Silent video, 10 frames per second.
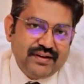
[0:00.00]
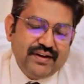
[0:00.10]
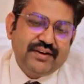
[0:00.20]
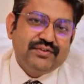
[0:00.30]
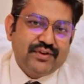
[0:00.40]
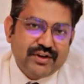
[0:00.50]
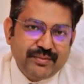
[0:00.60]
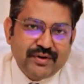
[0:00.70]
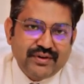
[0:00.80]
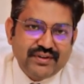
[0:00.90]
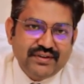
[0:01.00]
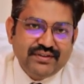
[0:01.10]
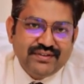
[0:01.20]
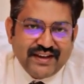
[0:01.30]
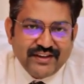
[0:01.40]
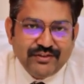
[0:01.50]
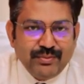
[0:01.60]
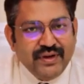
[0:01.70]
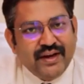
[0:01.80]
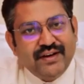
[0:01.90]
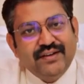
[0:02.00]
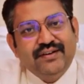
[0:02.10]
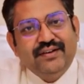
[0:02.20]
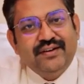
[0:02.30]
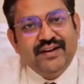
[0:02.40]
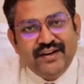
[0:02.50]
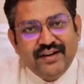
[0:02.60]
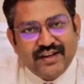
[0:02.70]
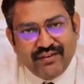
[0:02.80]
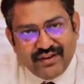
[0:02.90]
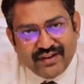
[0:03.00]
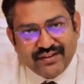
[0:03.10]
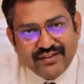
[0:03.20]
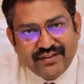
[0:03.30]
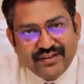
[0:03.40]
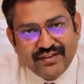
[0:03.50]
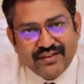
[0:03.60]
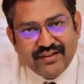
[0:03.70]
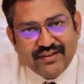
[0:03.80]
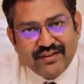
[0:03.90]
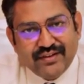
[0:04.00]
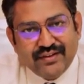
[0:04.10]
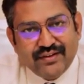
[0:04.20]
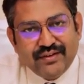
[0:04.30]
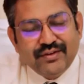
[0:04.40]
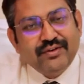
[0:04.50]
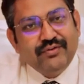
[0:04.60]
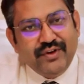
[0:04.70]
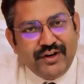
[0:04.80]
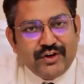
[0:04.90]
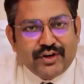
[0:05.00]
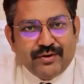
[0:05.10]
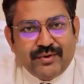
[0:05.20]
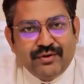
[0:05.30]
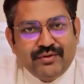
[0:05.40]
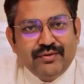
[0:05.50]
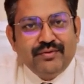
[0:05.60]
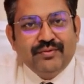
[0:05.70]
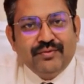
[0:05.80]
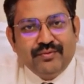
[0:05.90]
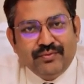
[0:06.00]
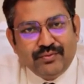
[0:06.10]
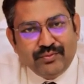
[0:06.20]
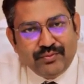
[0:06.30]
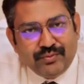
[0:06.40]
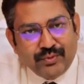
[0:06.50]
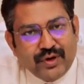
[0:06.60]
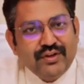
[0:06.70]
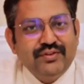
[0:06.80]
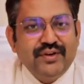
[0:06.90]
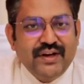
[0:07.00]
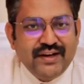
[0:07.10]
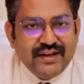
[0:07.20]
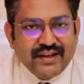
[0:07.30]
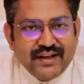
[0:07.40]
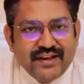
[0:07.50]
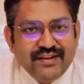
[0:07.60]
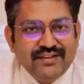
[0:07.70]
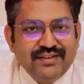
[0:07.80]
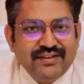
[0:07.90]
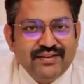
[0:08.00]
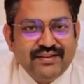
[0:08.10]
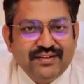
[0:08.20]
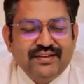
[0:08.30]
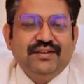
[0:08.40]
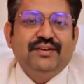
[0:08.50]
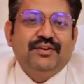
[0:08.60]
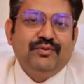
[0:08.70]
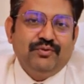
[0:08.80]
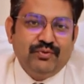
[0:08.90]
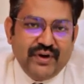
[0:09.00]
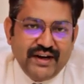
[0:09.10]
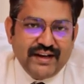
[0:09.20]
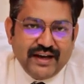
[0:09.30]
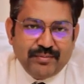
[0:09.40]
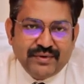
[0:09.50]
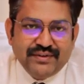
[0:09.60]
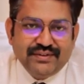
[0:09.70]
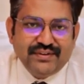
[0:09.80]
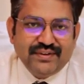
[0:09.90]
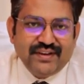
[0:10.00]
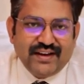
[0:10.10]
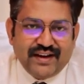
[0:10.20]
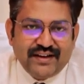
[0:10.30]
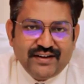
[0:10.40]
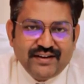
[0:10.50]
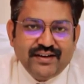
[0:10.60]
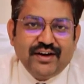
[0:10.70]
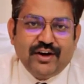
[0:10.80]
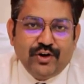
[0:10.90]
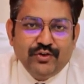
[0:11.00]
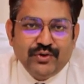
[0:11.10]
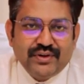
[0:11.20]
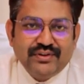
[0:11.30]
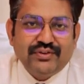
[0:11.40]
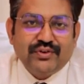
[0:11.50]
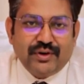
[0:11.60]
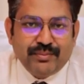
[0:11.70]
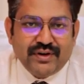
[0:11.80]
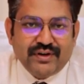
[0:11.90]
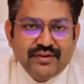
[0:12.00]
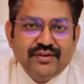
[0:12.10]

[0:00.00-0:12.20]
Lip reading: Let's talk about the science behind the dental cavities. We'll talk about what is the dental caries, why it happens, and how you can stop it